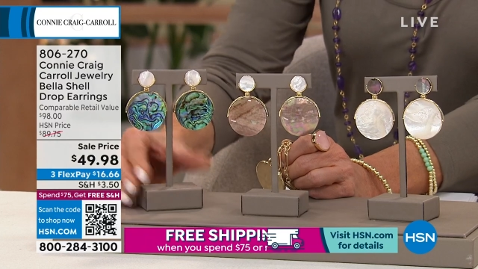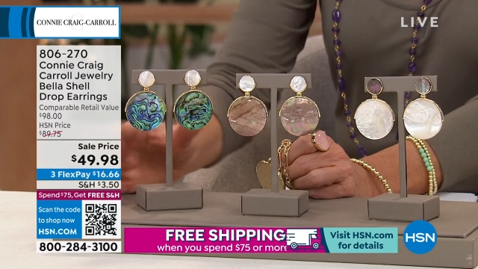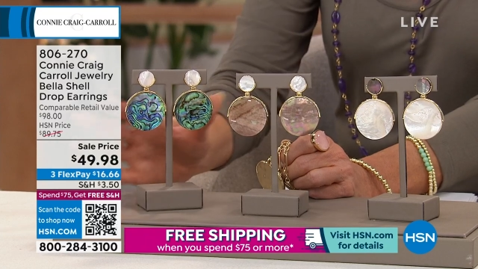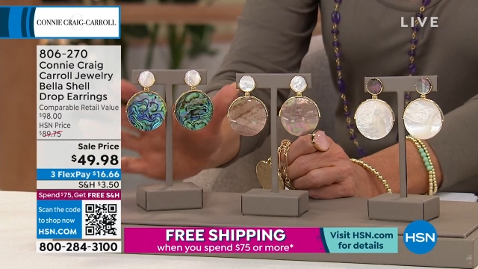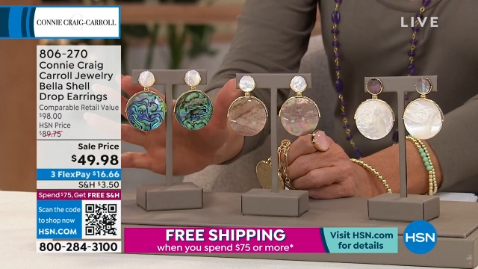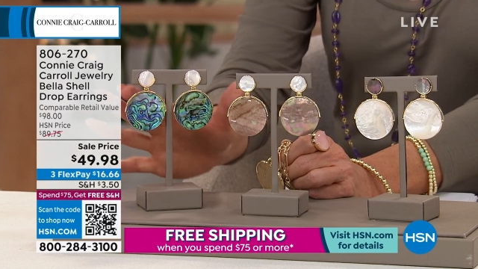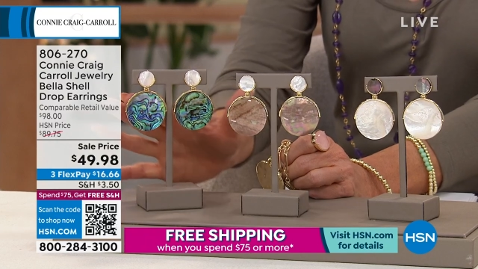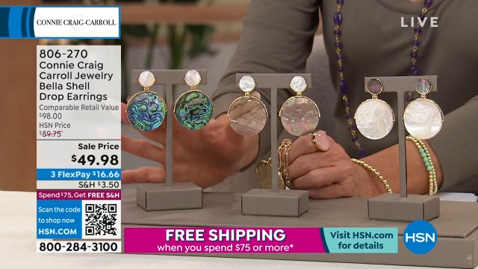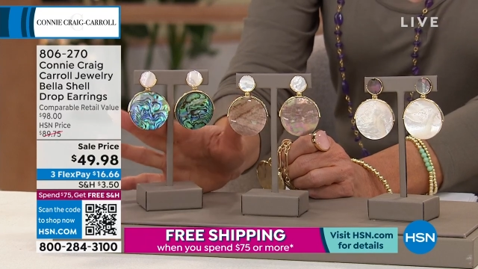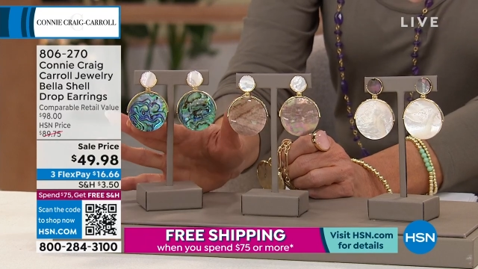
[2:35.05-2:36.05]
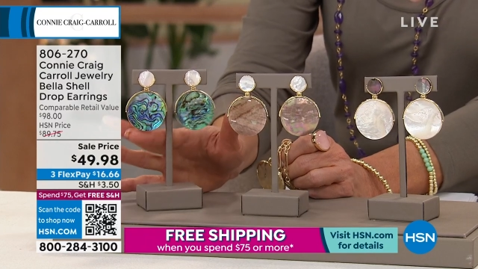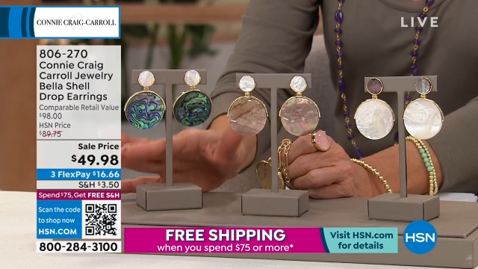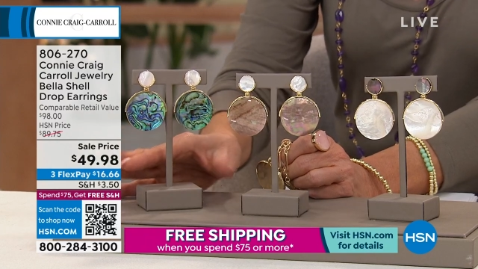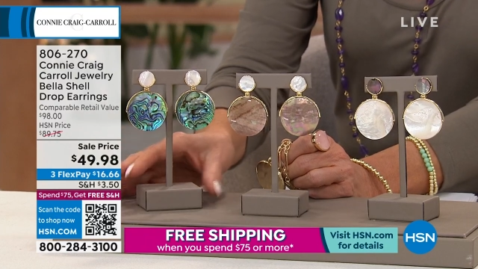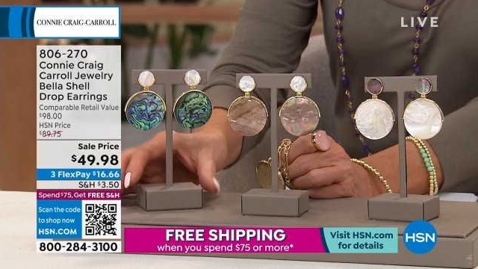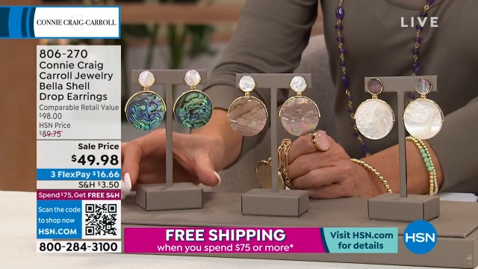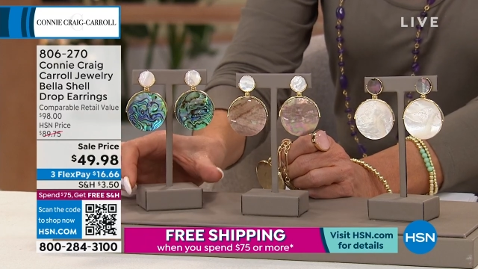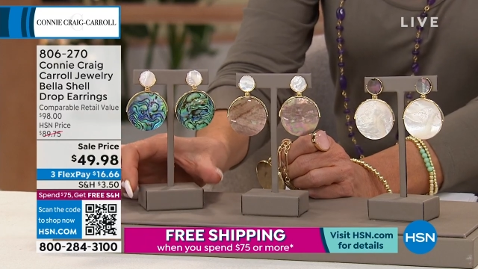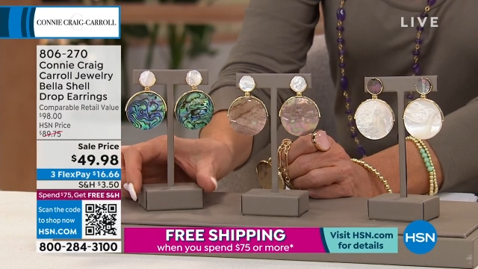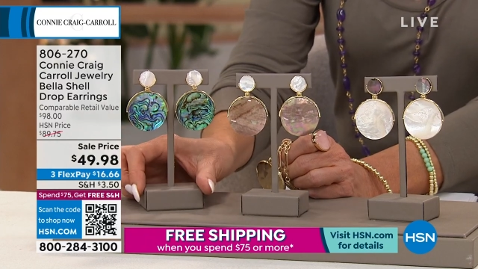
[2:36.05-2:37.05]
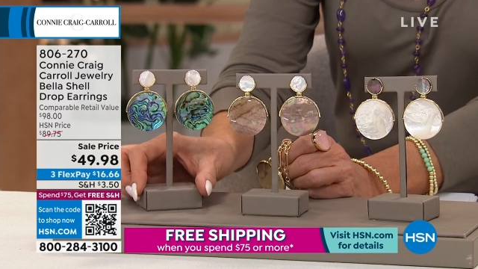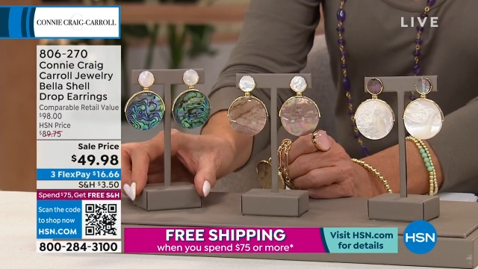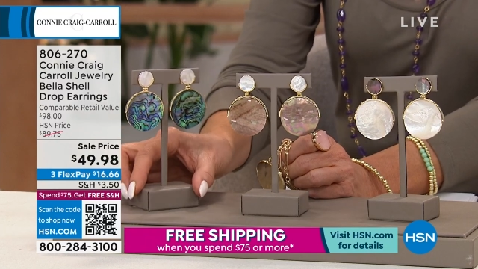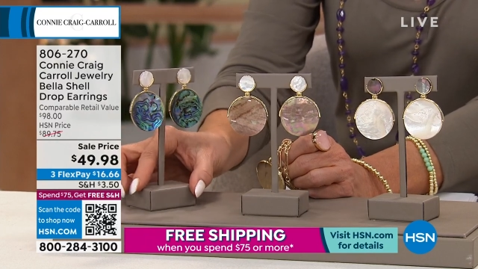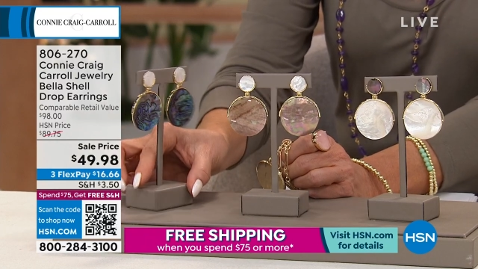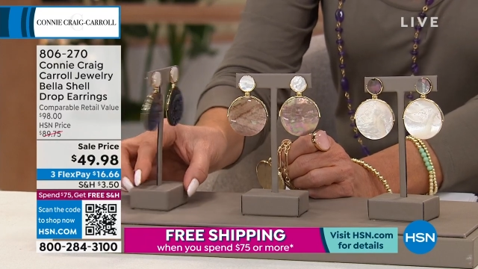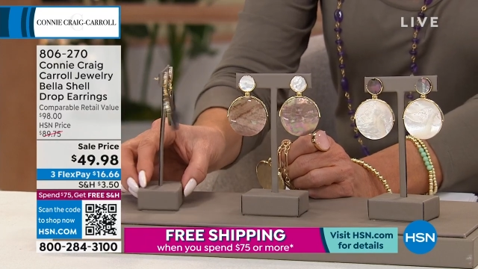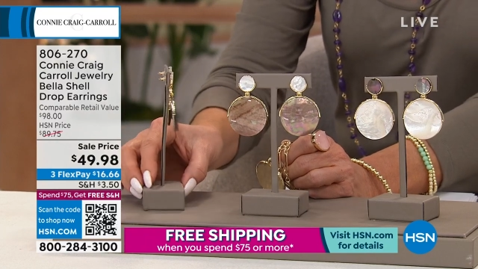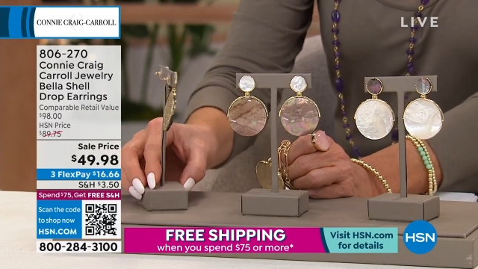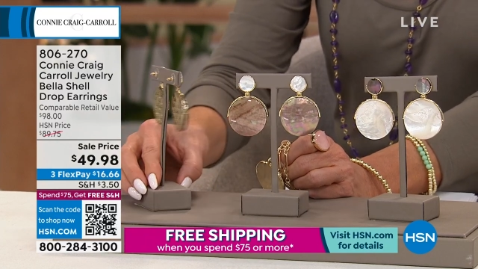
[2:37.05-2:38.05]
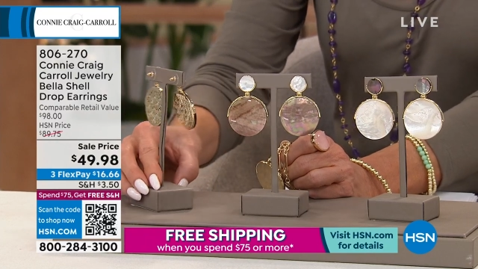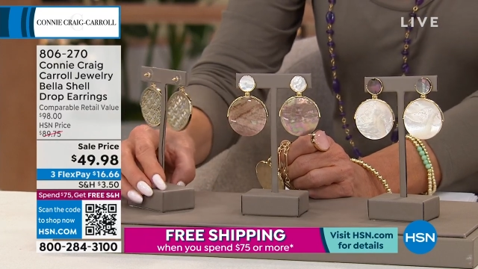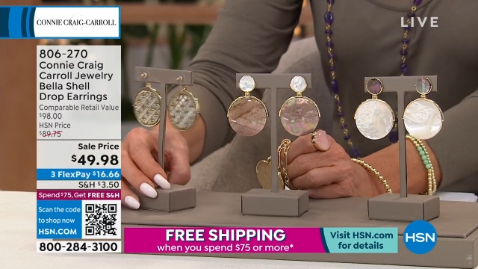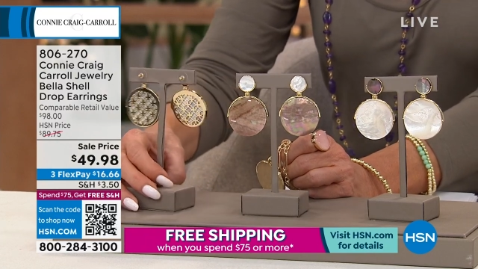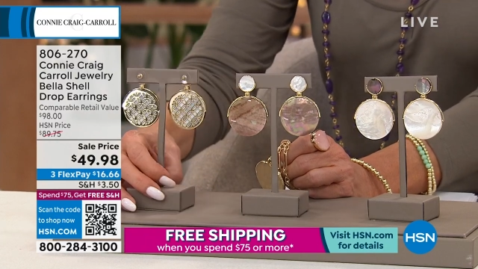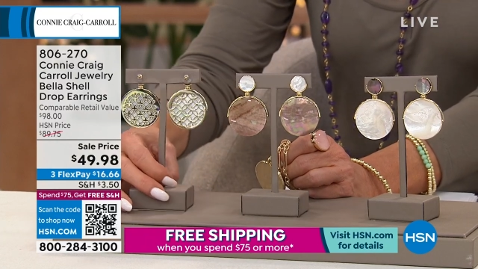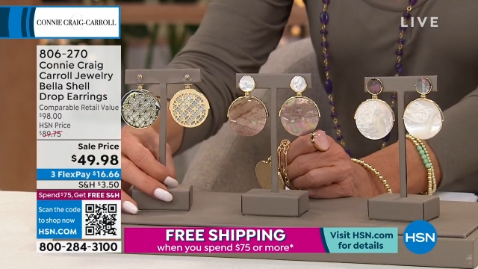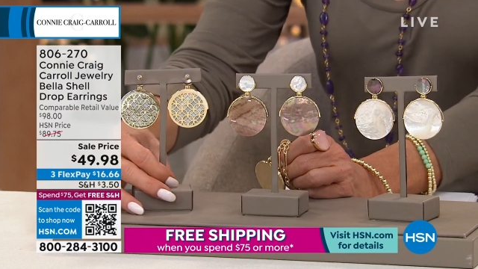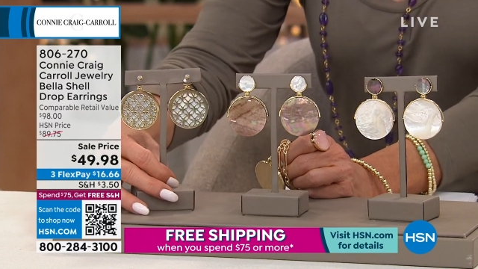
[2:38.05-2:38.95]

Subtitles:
(no speaker visible)